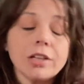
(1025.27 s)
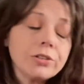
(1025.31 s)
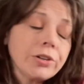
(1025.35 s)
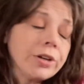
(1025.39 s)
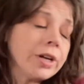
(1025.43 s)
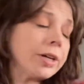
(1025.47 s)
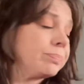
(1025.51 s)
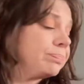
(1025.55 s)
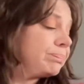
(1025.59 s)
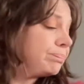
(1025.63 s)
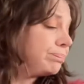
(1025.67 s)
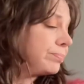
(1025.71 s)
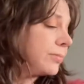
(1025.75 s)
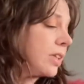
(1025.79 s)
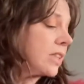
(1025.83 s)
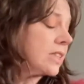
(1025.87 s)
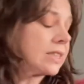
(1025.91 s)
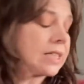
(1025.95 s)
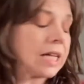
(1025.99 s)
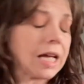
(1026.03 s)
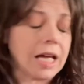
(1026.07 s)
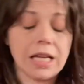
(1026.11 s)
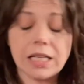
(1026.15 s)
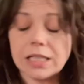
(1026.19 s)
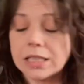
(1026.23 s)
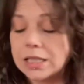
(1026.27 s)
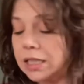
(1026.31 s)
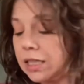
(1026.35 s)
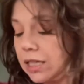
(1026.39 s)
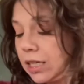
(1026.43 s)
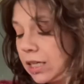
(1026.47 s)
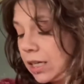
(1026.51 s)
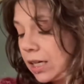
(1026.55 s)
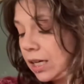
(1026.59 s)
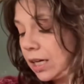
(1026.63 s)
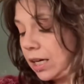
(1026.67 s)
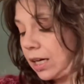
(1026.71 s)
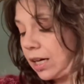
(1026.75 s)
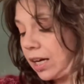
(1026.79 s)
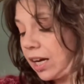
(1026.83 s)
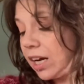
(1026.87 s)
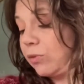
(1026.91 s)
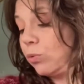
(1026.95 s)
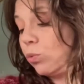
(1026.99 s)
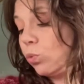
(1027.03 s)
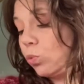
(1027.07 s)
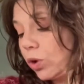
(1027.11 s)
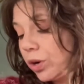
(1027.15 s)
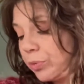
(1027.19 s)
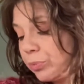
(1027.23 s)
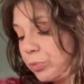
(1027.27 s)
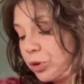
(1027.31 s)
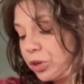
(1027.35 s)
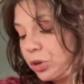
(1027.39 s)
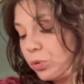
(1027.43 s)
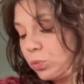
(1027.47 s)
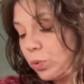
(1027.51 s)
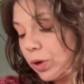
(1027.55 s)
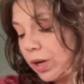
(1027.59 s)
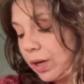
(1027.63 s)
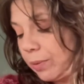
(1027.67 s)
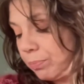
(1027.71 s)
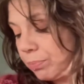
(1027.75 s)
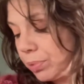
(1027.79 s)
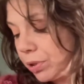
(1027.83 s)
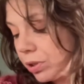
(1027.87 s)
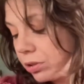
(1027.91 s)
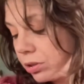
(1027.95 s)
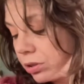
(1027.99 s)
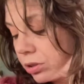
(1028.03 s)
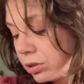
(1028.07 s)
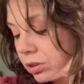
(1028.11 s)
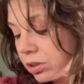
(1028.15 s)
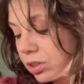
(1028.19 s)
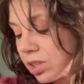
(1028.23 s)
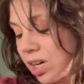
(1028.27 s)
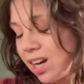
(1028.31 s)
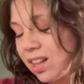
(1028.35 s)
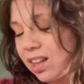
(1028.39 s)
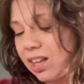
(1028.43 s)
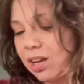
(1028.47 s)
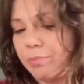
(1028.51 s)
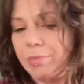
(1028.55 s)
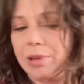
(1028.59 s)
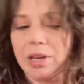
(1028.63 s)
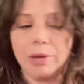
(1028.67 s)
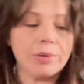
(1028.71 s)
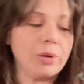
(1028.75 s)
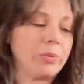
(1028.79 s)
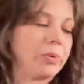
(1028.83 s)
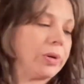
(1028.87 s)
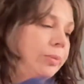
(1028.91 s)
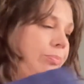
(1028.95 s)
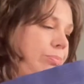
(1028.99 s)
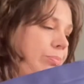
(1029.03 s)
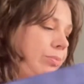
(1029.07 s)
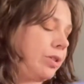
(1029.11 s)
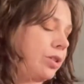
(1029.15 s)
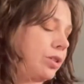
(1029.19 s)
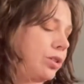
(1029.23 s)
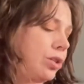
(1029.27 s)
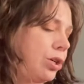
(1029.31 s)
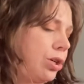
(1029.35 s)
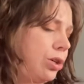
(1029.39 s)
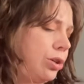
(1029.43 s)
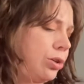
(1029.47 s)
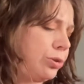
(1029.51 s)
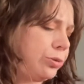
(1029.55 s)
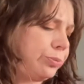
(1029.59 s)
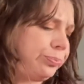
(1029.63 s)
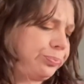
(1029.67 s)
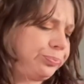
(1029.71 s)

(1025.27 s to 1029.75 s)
yeah, that's that. I have one more whip, kind of like a baby whip to show.